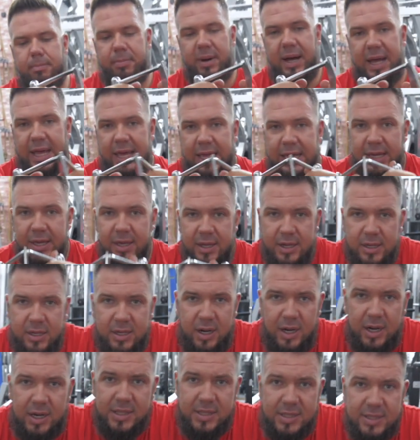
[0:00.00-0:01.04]
by
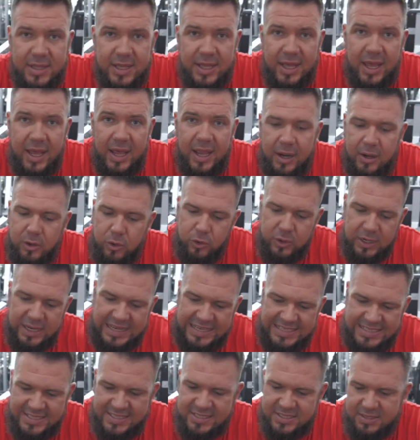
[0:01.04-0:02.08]
curling the
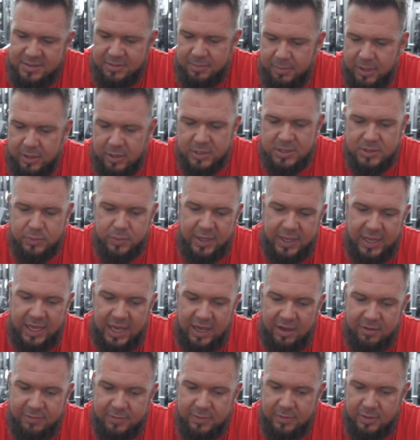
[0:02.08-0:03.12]
wrist, because we
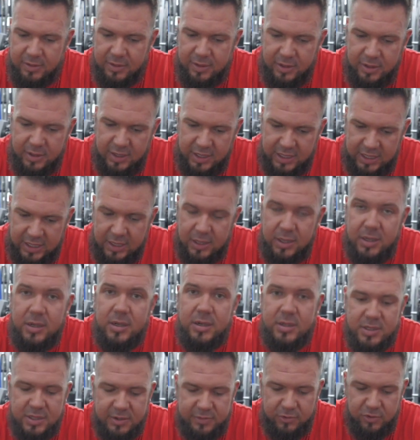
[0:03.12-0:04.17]
have here
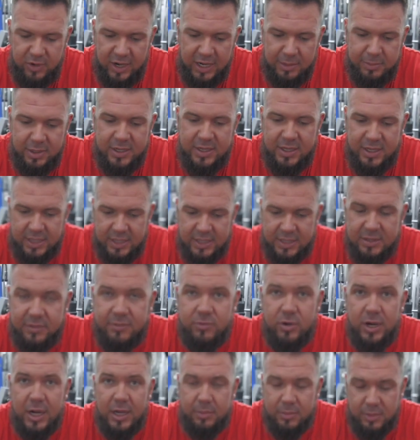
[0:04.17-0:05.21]
the frame and here the
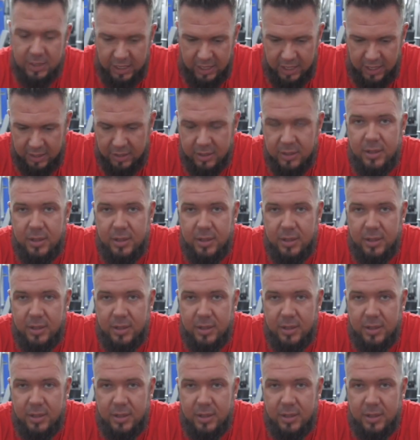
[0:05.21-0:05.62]
frame, yeah.